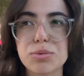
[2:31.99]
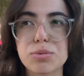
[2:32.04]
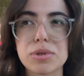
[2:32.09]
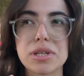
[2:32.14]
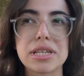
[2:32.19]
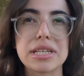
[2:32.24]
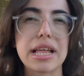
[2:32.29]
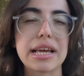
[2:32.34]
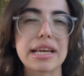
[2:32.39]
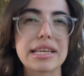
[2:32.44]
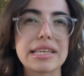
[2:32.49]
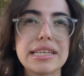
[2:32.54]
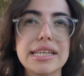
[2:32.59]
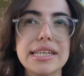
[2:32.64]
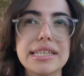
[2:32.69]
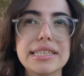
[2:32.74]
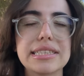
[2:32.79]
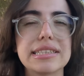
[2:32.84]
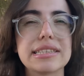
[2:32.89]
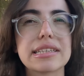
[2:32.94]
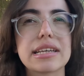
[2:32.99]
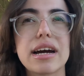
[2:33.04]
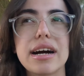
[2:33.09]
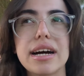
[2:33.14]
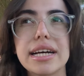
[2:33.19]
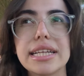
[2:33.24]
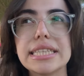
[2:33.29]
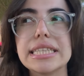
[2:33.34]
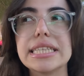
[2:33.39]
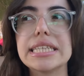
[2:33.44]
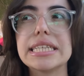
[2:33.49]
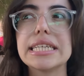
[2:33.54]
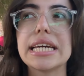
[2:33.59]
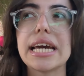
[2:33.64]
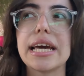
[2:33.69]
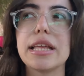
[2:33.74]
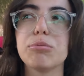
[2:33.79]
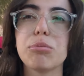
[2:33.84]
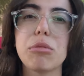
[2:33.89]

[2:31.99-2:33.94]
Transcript: We did like Nice and Cannes and